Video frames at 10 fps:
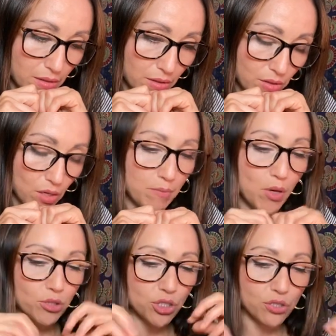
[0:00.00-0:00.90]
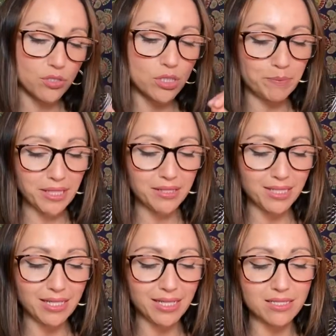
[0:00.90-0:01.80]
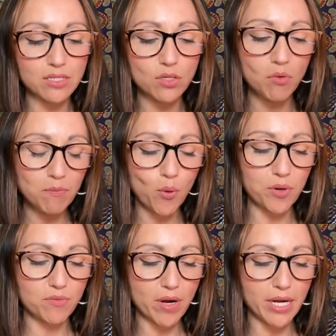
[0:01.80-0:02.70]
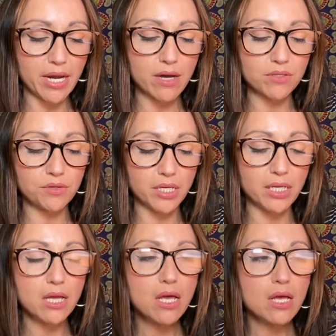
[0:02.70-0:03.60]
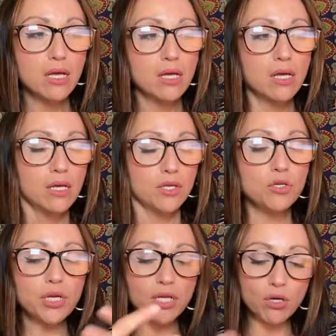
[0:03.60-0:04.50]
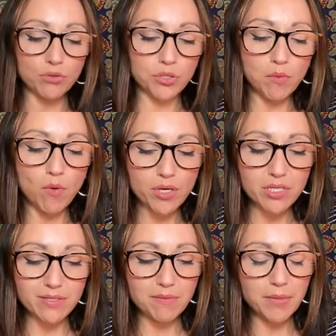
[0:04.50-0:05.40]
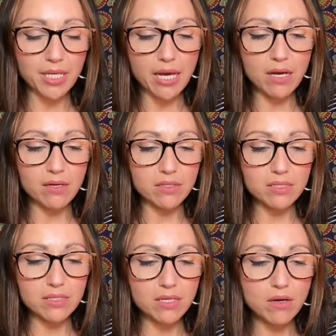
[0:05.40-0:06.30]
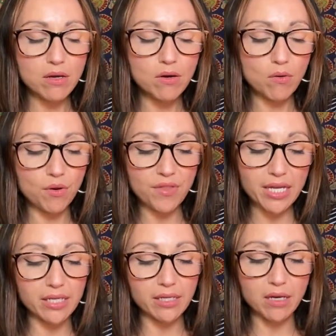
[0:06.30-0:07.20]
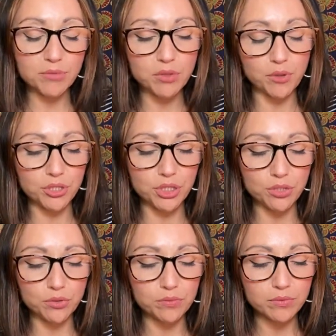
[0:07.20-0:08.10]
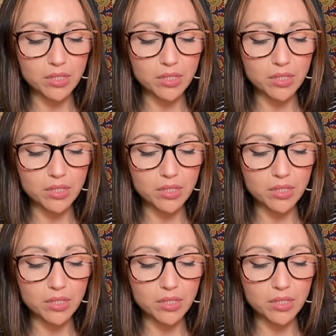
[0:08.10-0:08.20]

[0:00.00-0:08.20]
your emotional stability is so important right now, so that you can go towards somebody else, or they can come towards you.